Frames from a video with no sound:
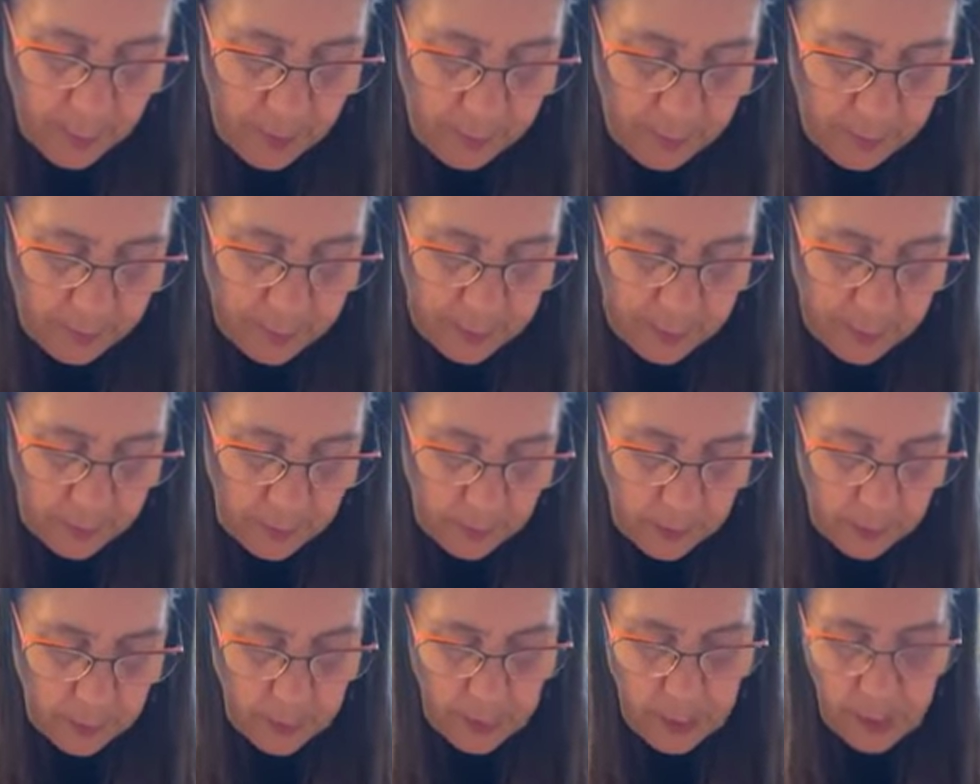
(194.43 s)
Probably
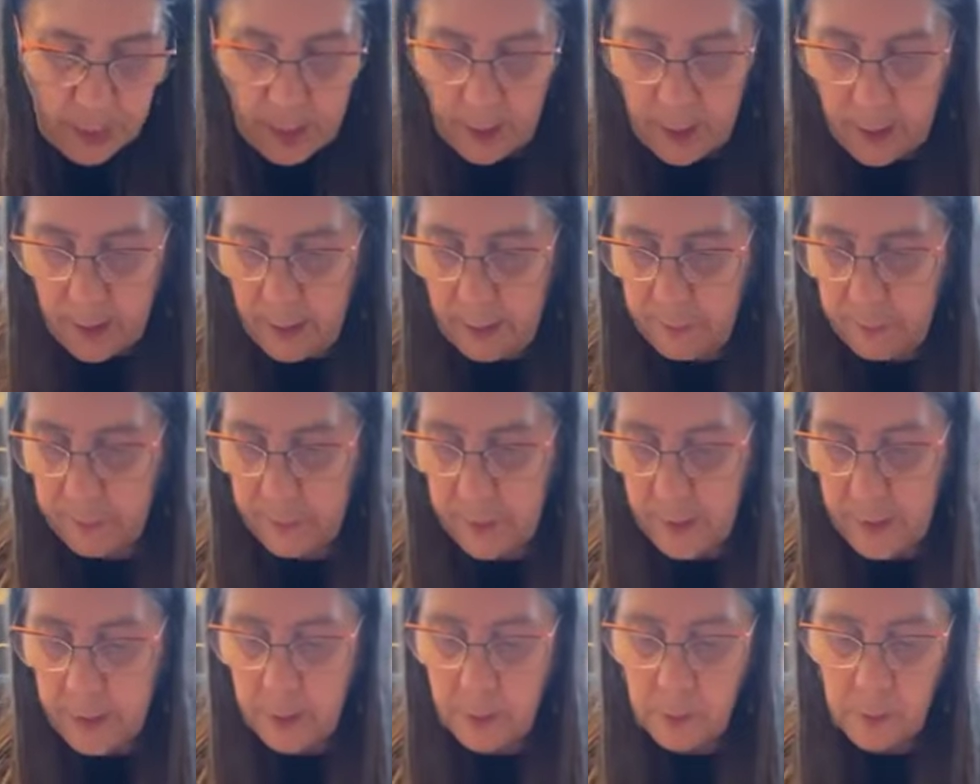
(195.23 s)
could
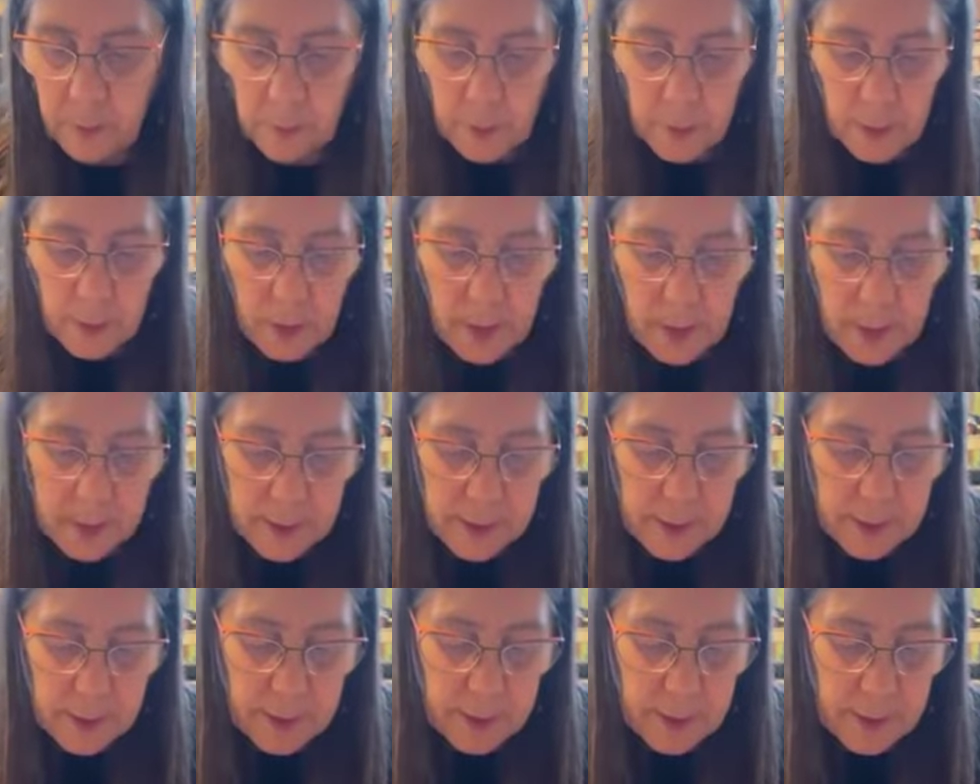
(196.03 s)
have, I didn't
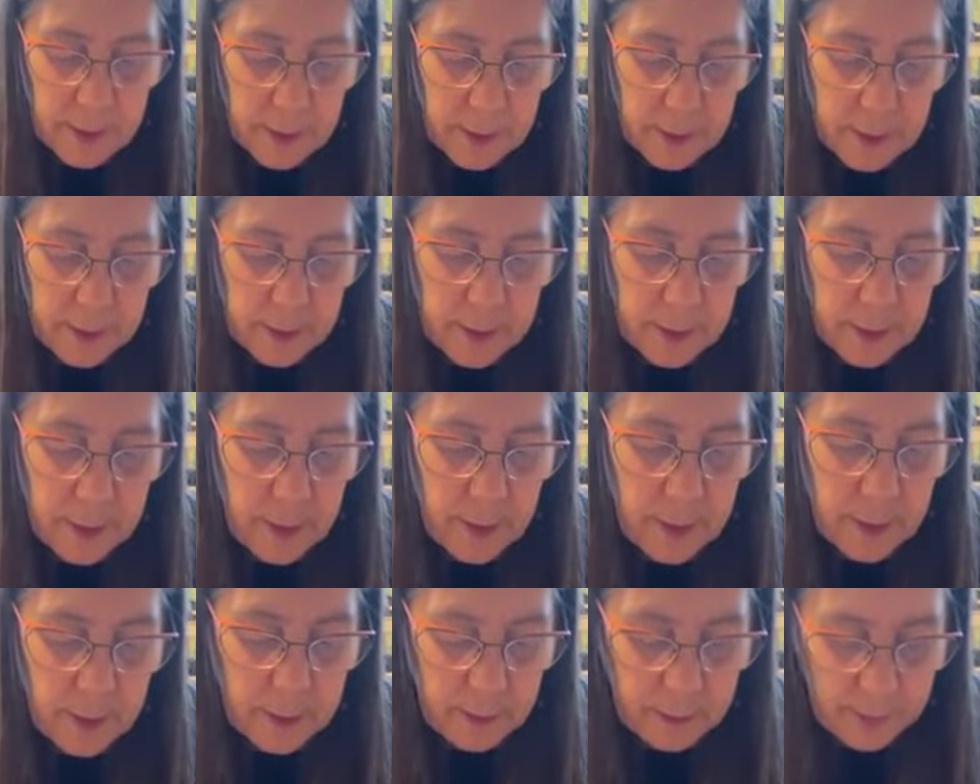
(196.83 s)
realize that
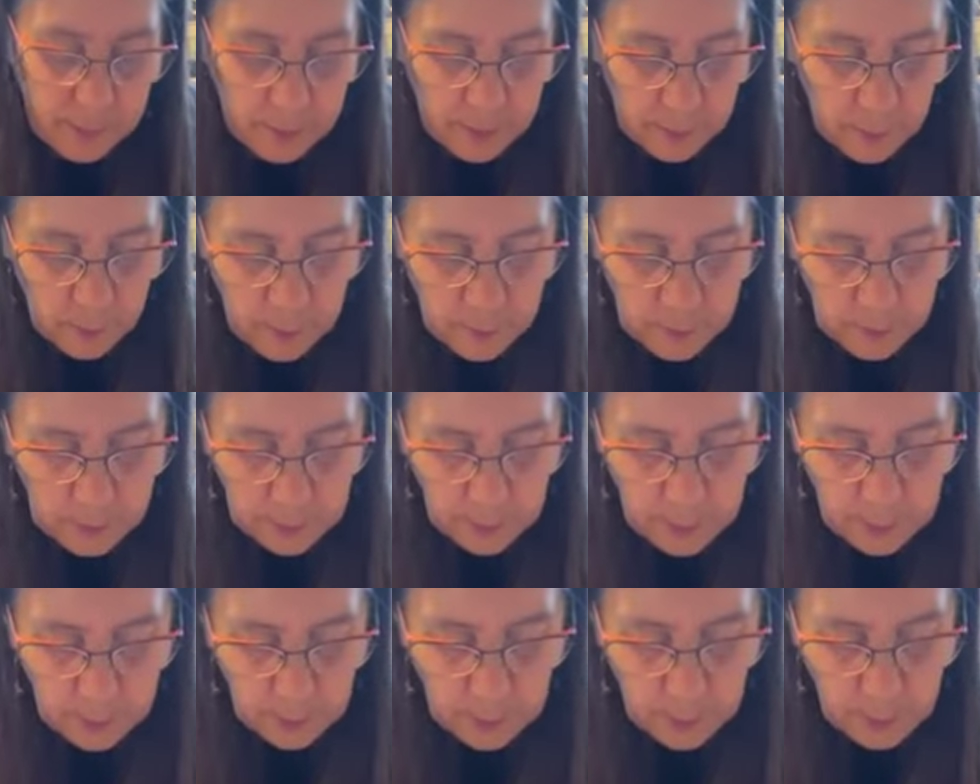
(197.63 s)
this
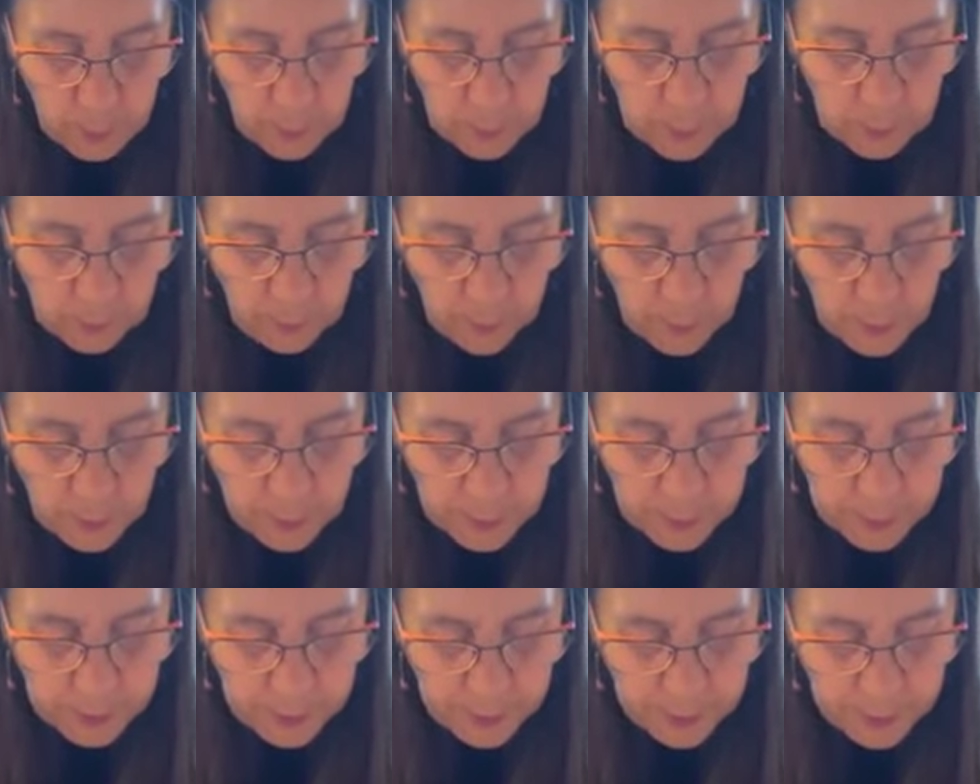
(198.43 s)
wasn't going to go as
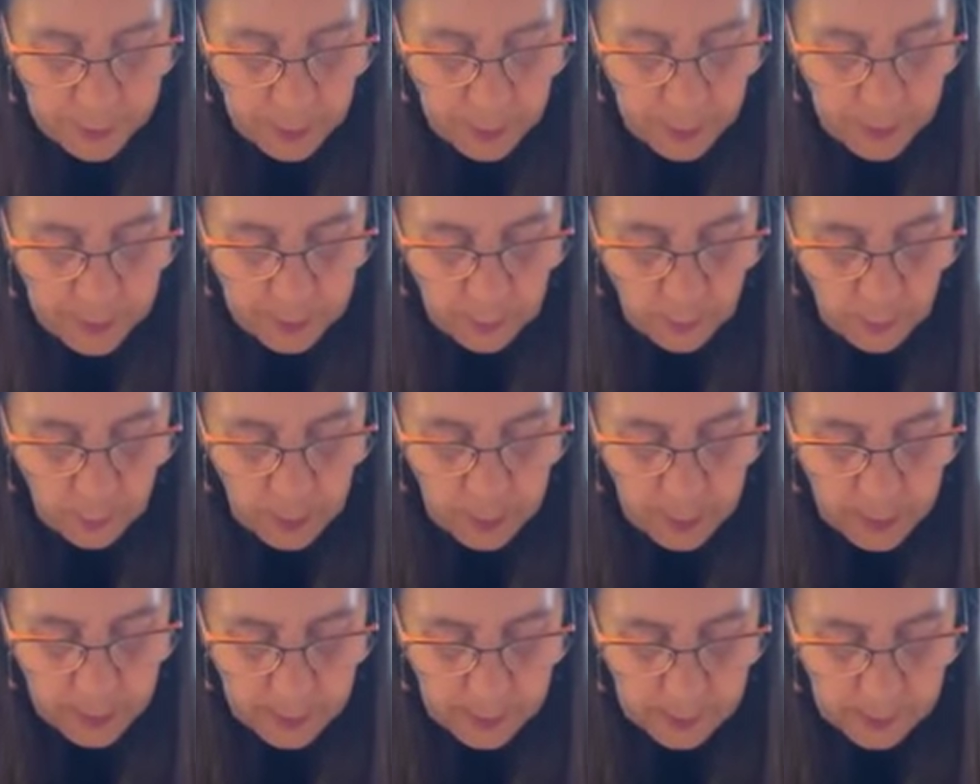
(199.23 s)
far as I thought it
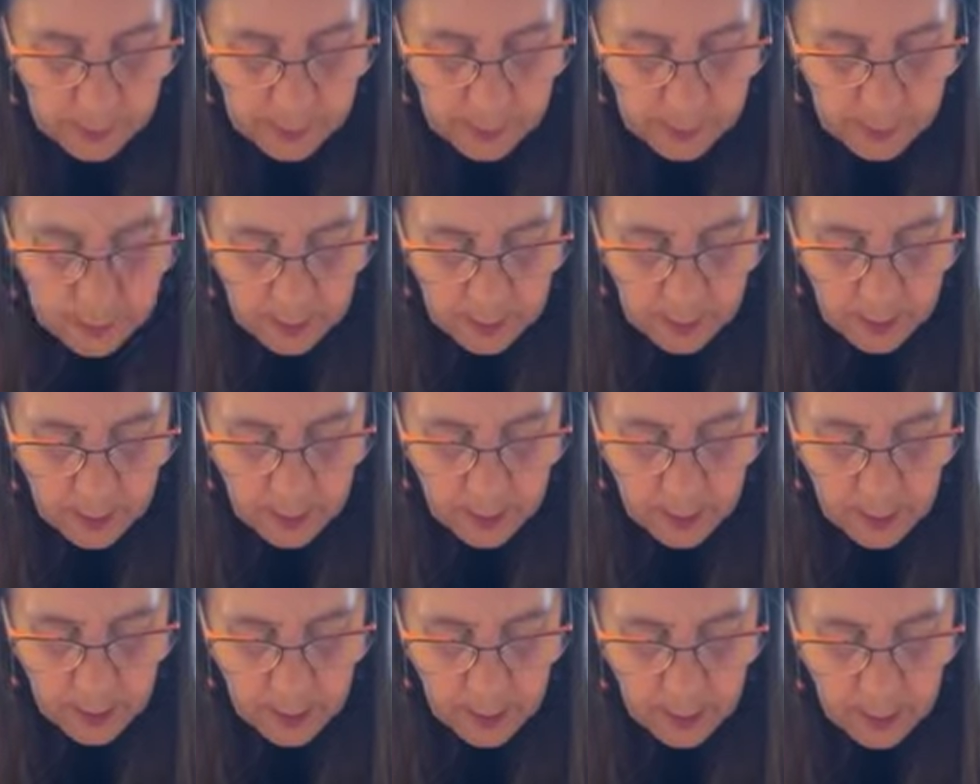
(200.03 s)
was.
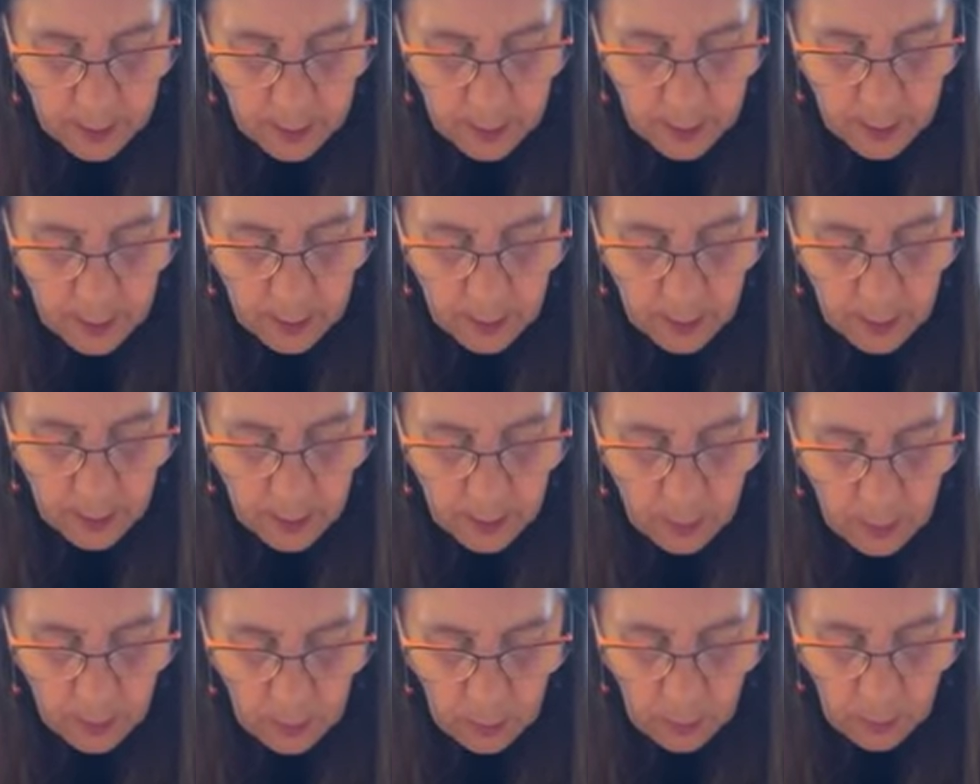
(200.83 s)

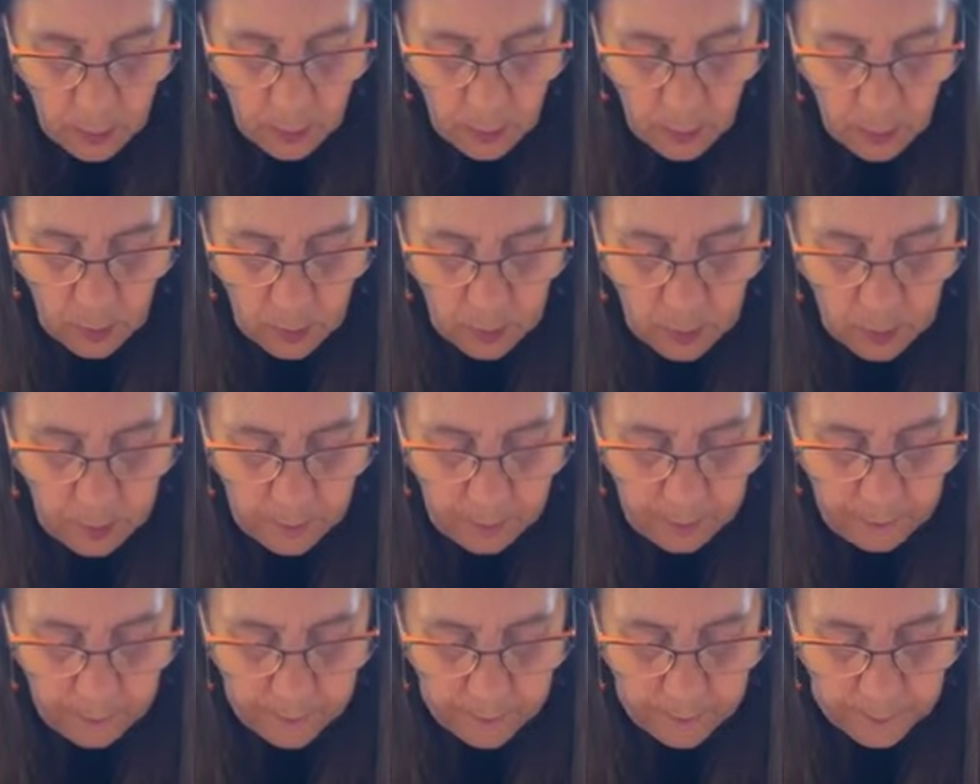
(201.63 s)

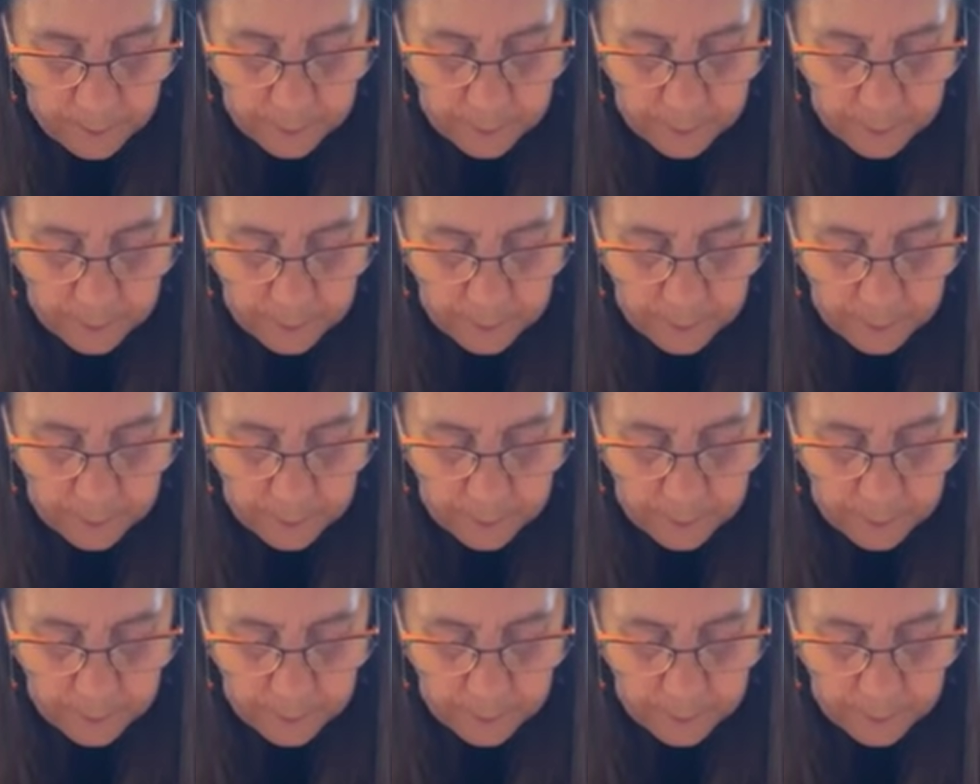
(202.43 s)
Or